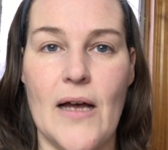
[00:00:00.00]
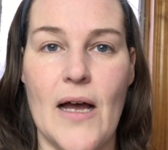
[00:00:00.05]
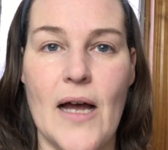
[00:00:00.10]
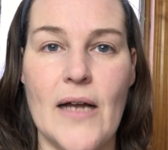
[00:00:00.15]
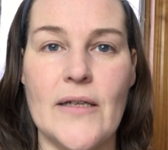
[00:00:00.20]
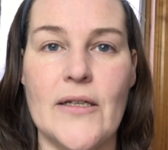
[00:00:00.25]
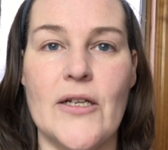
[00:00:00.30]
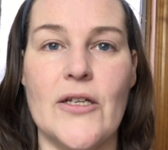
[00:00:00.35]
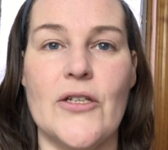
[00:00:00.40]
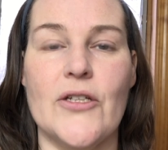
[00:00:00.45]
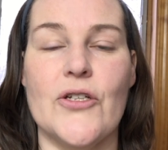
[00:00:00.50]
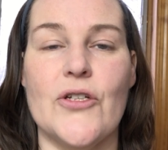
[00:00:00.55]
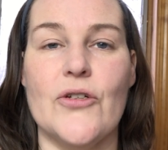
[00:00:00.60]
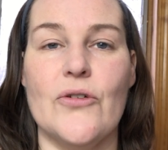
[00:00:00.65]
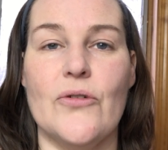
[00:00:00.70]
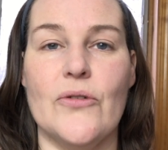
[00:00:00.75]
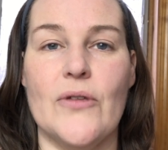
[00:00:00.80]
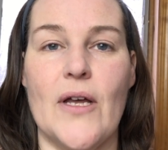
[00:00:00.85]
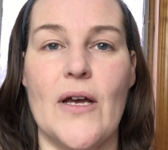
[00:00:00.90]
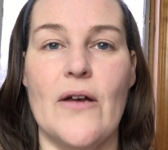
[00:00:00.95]

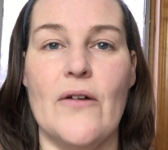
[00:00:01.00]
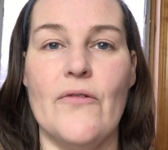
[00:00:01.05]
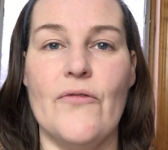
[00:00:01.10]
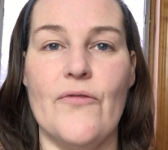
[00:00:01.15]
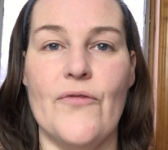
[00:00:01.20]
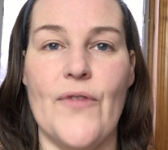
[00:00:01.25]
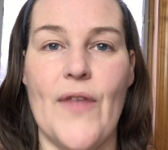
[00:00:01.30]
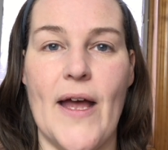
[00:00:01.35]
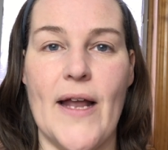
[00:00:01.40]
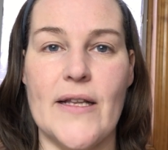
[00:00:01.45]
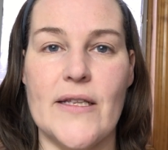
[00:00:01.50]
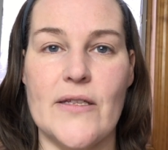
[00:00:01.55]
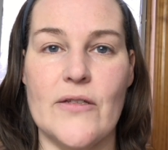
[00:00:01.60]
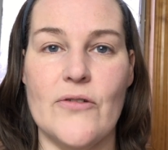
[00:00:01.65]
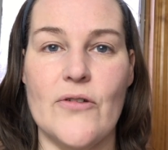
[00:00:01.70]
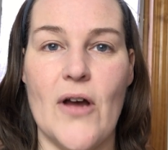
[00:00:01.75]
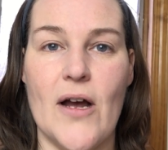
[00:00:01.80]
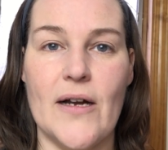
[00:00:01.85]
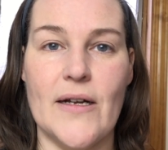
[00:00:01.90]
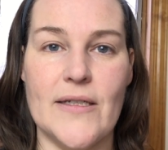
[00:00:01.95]
unconditional love that's
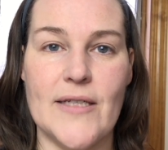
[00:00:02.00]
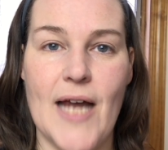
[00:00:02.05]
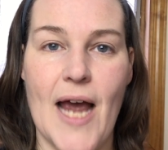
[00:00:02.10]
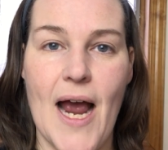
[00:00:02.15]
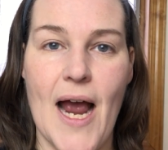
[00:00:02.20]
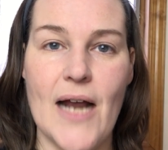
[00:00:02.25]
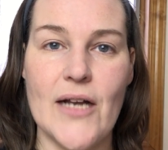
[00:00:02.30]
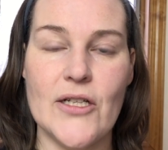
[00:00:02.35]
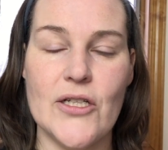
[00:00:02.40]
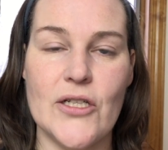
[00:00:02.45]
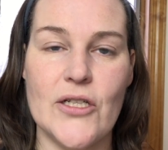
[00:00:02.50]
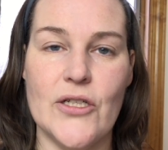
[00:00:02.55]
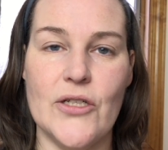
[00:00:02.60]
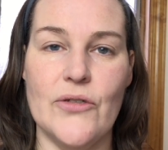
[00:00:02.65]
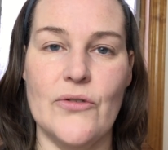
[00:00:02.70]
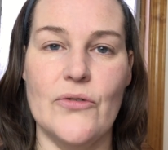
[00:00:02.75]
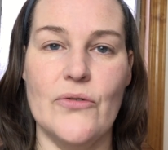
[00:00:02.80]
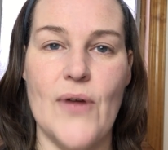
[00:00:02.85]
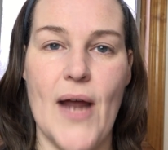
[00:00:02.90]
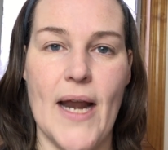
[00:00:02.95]
not attached
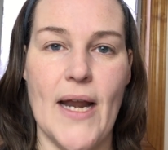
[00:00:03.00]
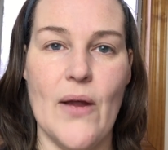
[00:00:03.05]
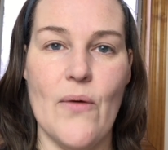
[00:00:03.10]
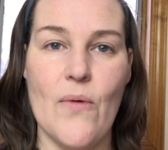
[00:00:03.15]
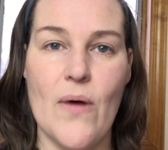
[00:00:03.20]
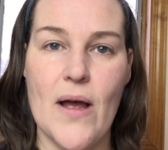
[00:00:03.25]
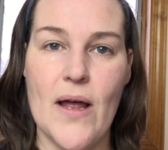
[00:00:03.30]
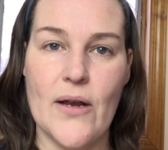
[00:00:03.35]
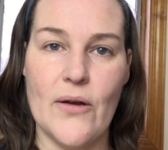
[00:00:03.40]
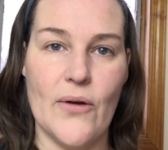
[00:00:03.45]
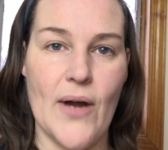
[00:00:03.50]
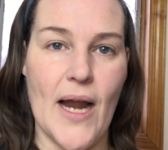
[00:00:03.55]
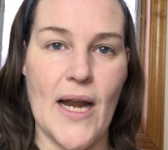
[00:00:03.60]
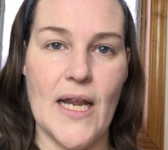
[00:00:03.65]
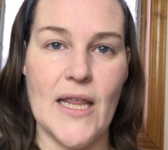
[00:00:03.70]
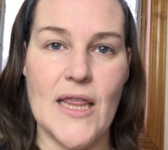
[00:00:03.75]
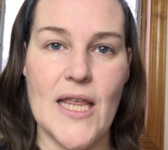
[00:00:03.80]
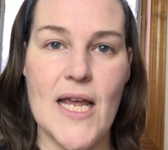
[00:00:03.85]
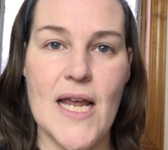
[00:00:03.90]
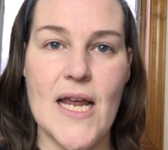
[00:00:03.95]
to anyone or
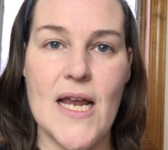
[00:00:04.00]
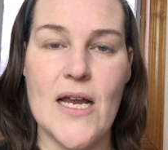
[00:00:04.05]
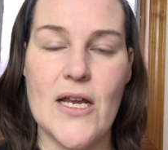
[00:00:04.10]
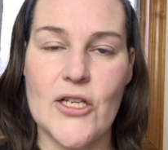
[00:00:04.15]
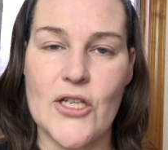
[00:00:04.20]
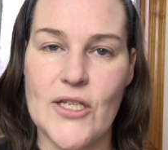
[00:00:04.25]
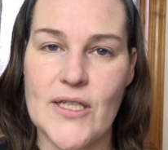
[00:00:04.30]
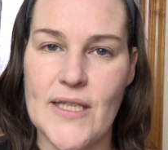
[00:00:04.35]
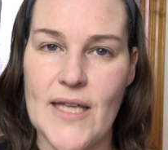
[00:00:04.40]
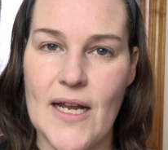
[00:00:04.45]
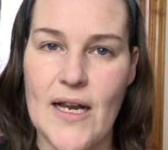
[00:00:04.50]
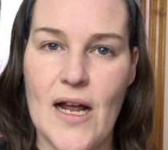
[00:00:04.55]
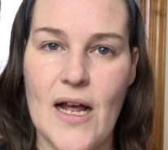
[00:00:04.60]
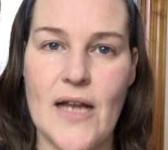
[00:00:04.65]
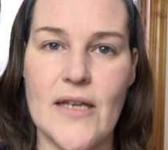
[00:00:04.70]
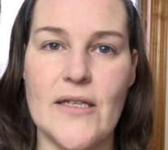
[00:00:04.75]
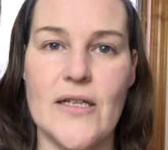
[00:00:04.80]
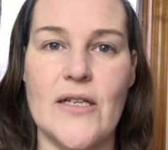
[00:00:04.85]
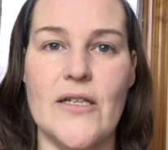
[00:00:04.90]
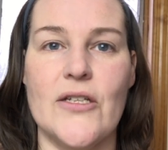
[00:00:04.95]
anything, just that
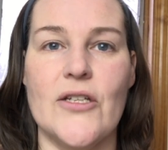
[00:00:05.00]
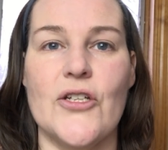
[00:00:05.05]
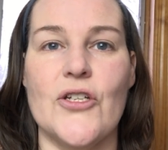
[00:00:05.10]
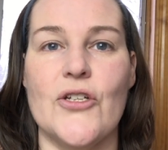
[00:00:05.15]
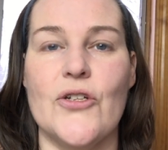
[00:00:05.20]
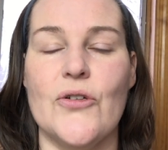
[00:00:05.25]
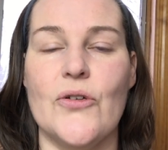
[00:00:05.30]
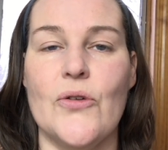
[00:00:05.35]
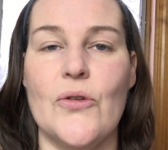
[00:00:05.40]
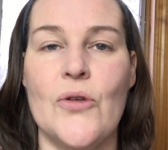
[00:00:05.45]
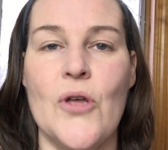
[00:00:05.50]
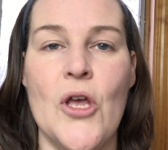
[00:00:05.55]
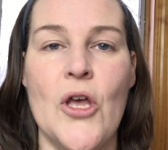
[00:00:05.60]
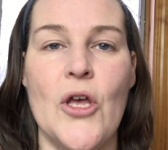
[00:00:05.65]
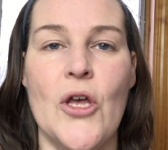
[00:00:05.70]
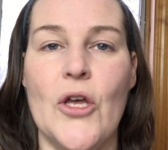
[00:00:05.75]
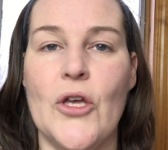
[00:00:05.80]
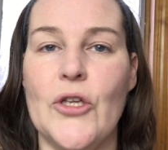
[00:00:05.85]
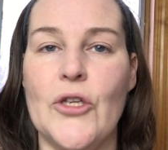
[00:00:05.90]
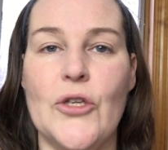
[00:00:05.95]
unconditional
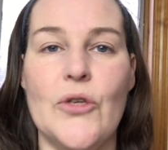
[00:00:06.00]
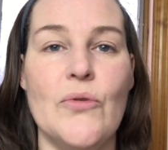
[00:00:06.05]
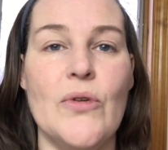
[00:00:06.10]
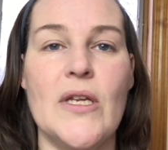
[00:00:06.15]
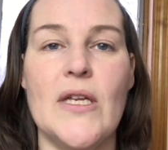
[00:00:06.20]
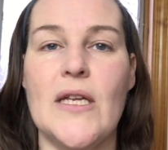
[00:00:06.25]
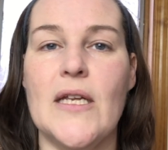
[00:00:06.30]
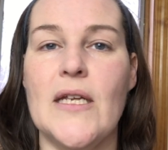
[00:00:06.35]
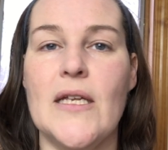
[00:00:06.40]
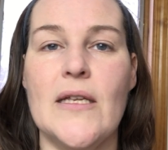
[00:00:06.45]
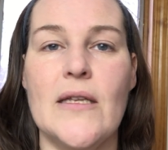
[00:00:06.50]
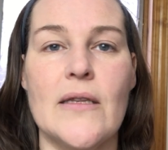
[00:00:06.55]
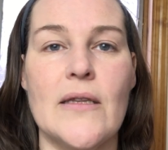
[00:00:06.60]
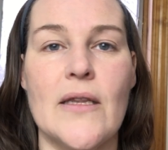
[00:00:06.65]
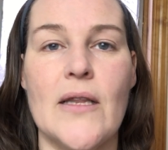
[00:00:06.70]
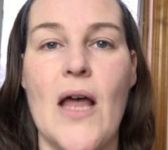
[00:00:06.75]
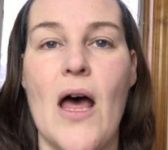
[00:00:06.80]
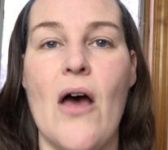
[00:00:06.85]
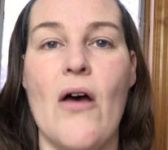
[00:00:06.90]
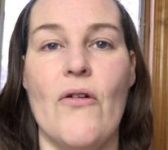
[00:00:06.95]
unity
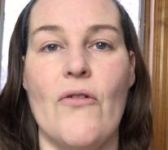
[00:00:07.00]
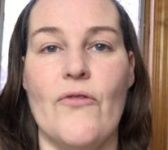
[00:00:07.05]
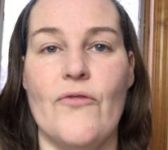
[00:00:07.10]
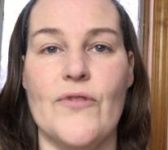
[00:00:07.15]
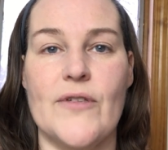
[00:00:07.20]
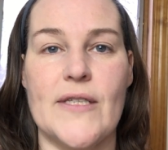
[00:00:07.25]
love.